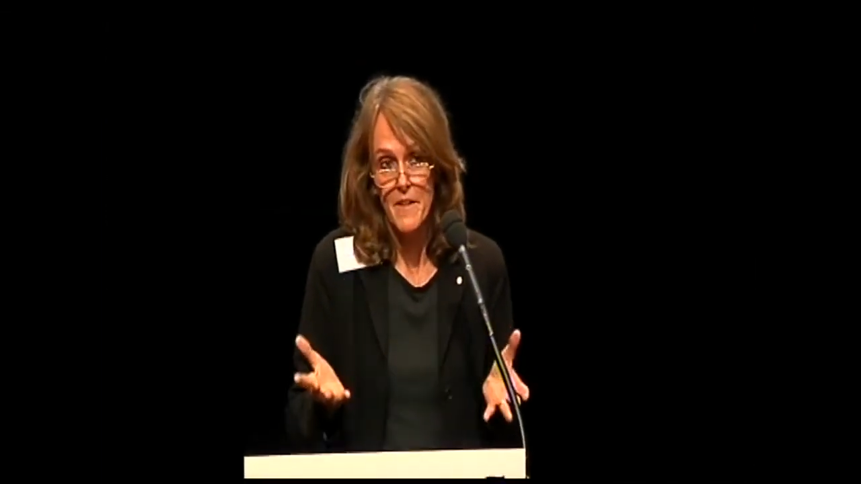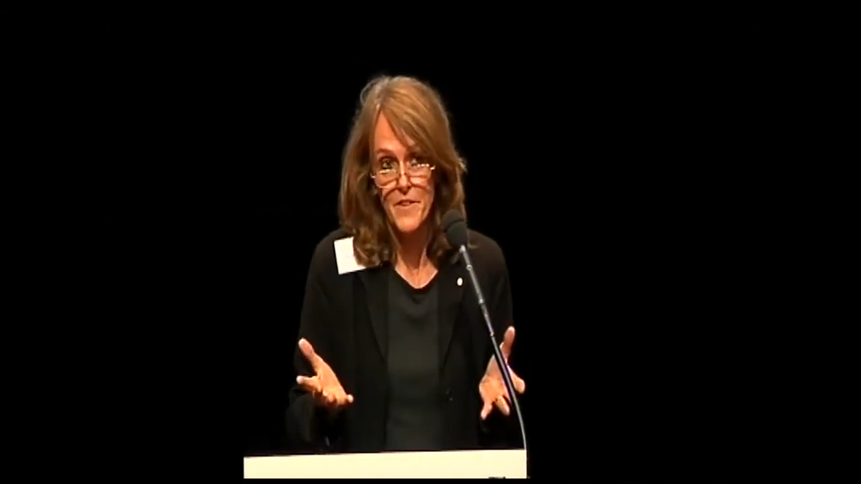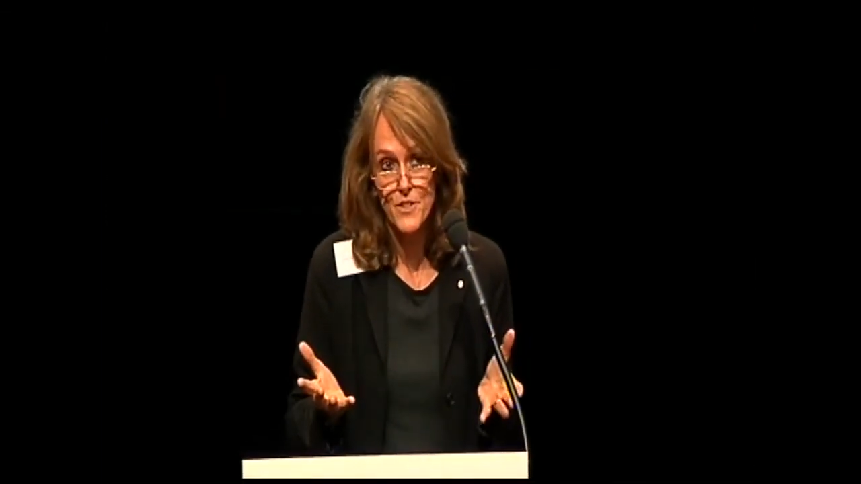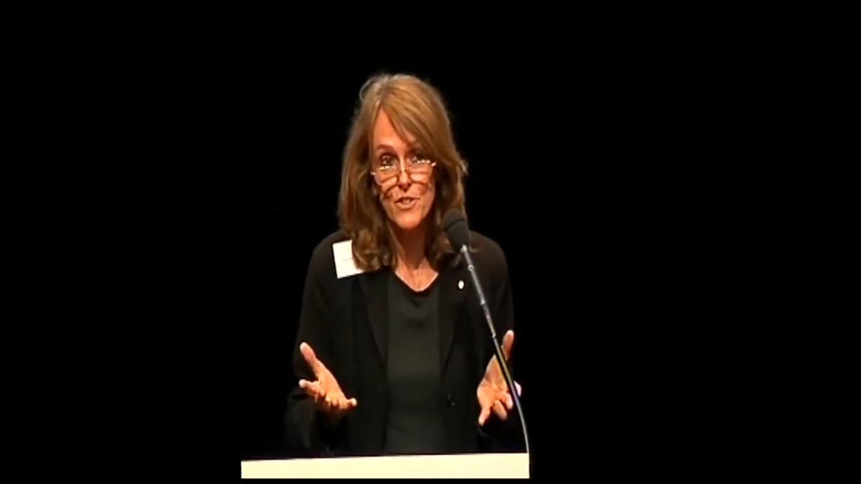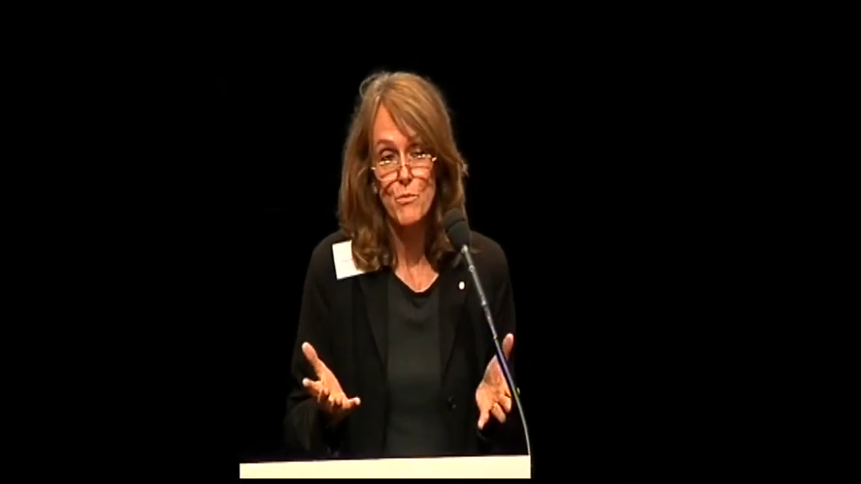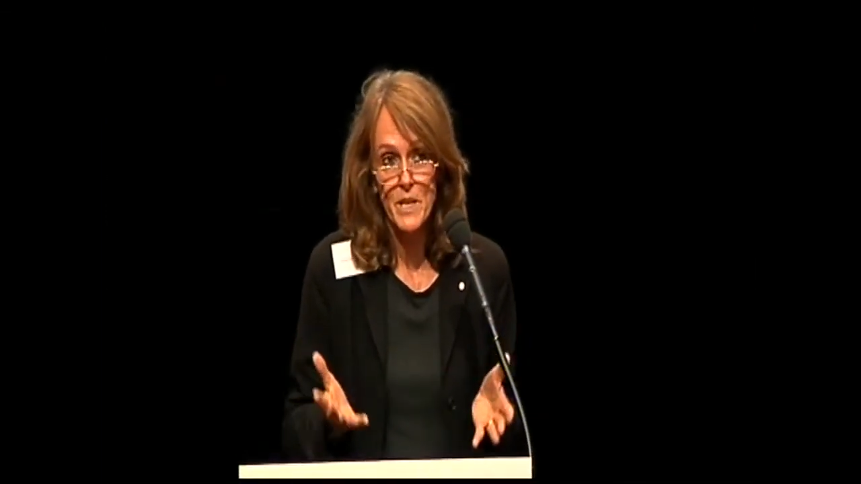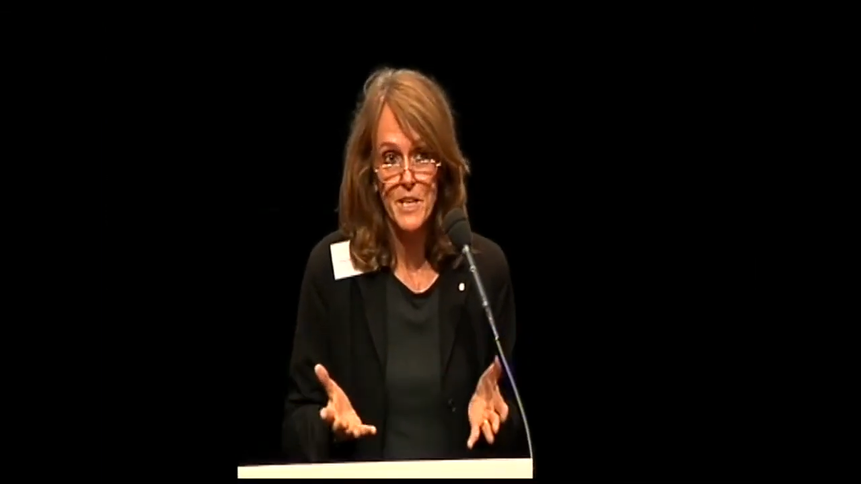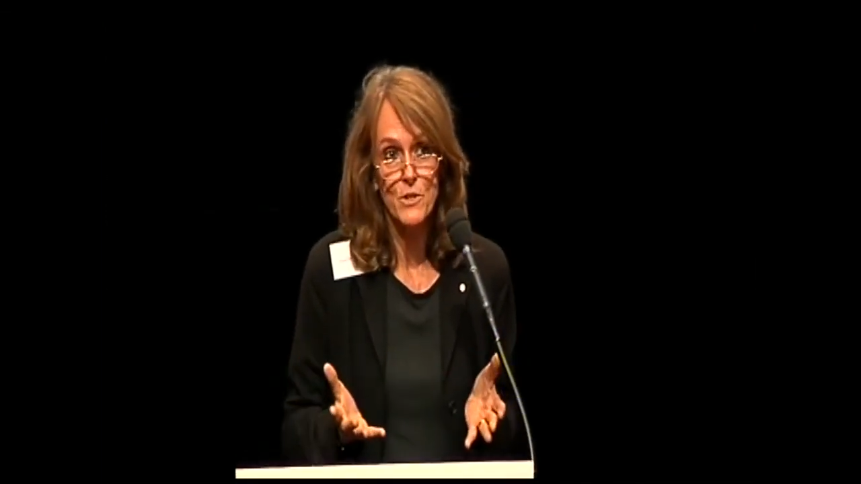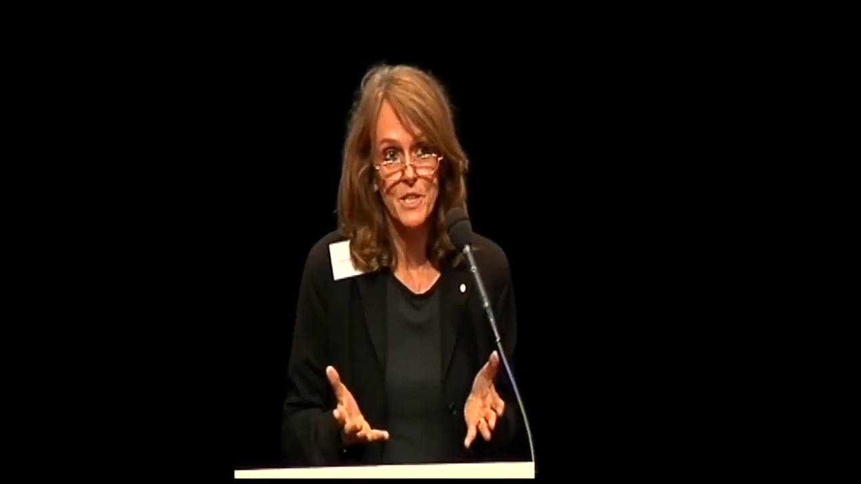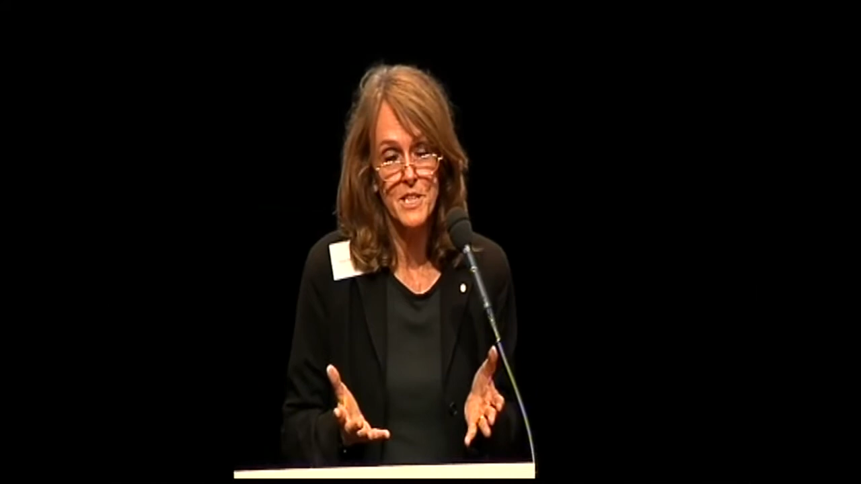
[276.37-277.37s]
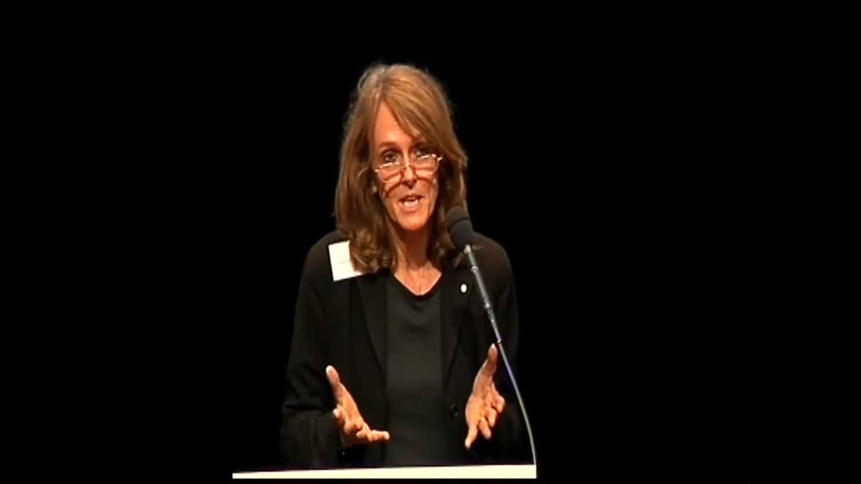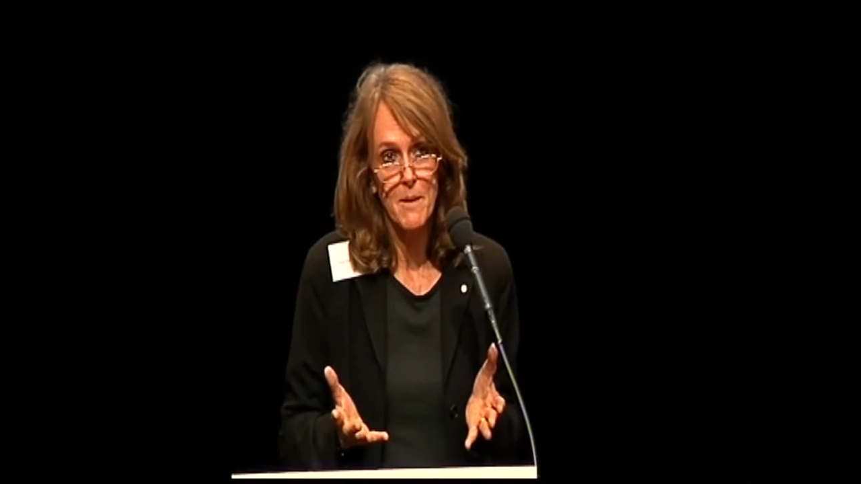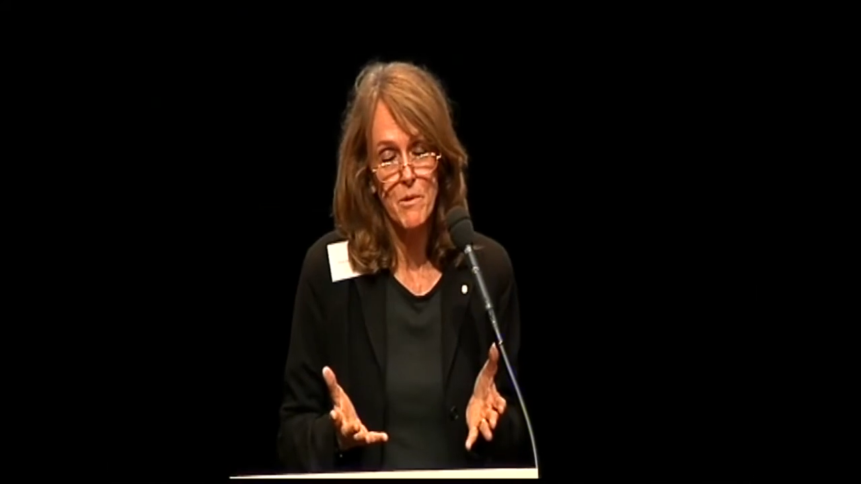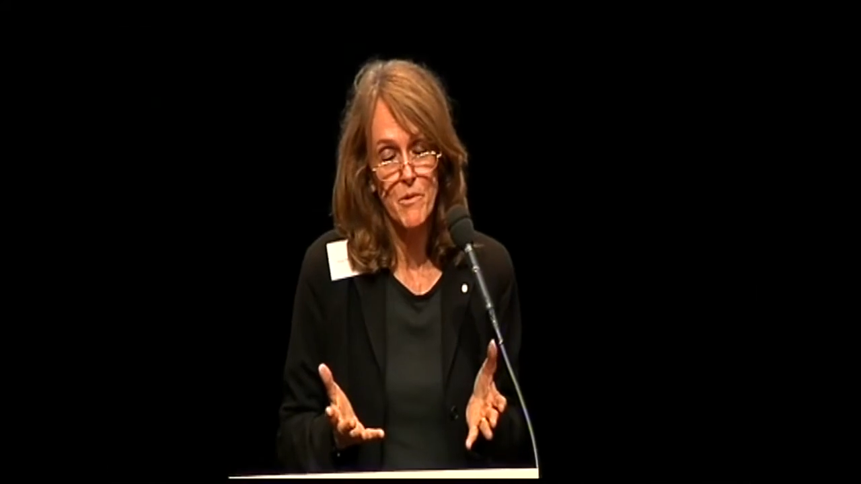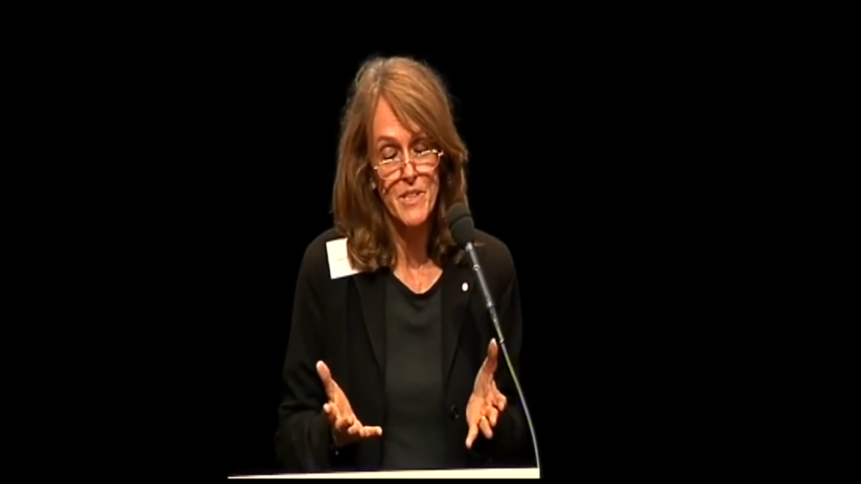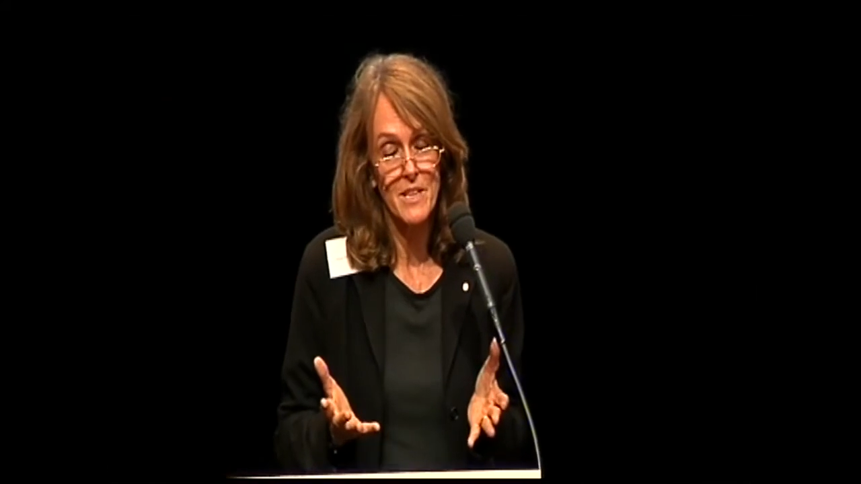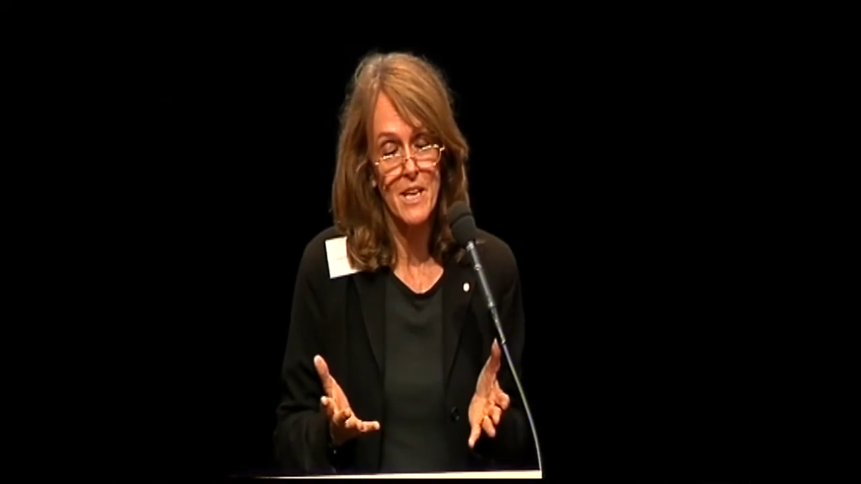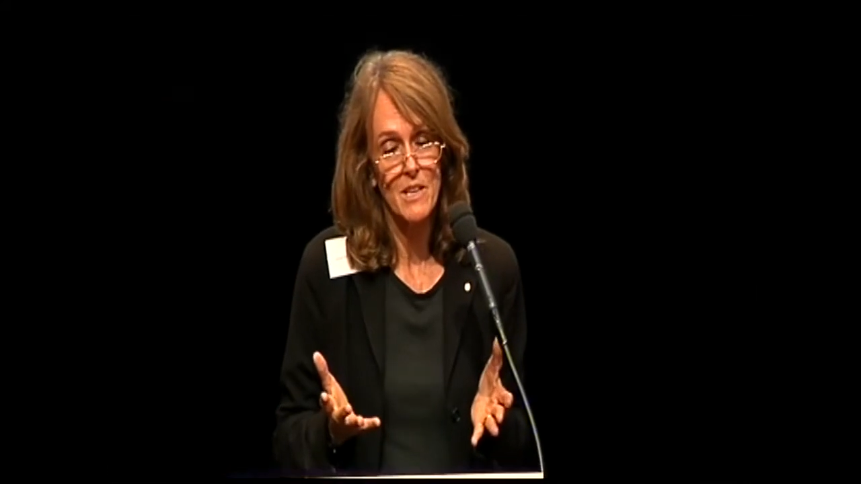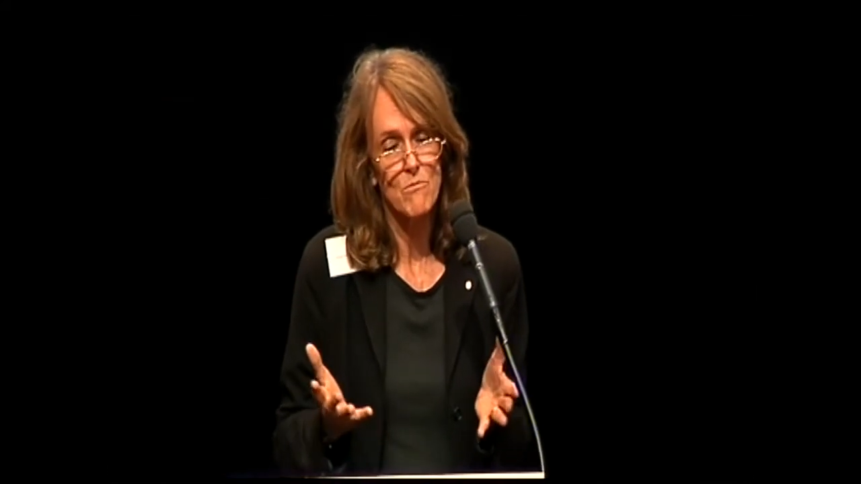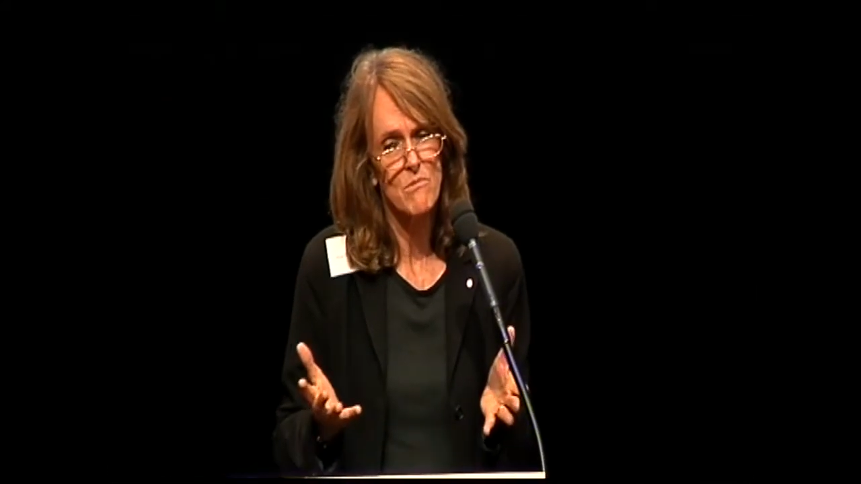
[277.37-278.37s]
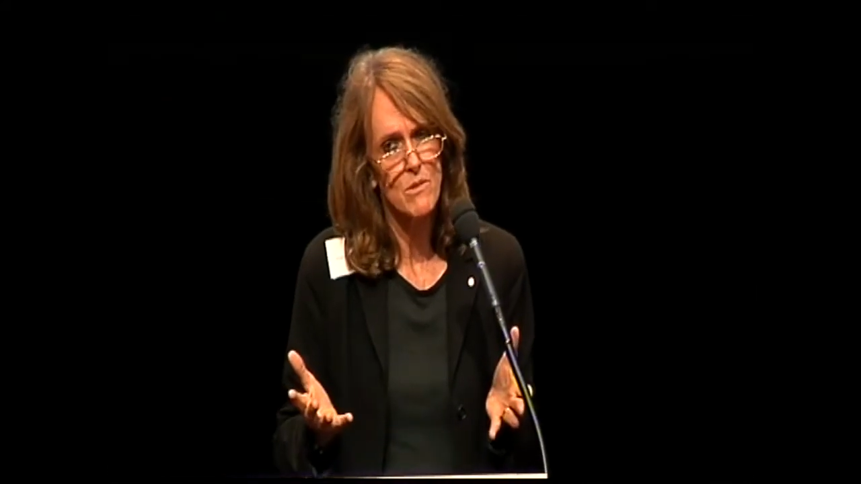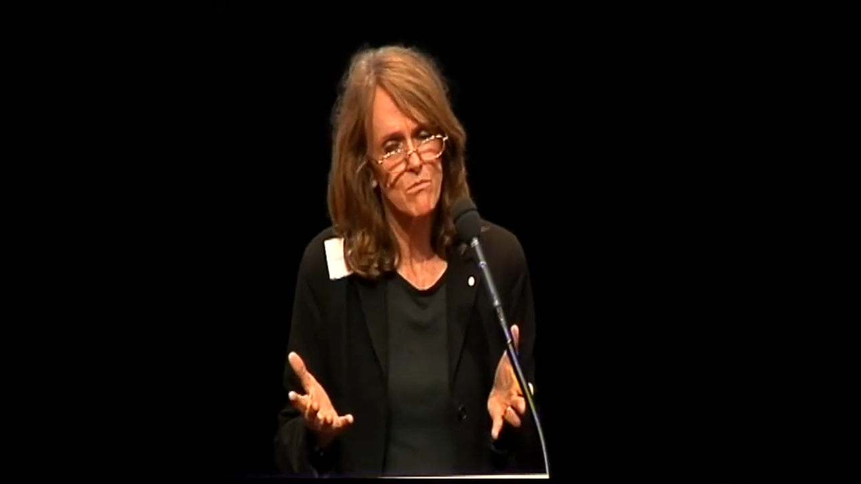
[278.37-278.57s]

This is a really good example of us saying, well,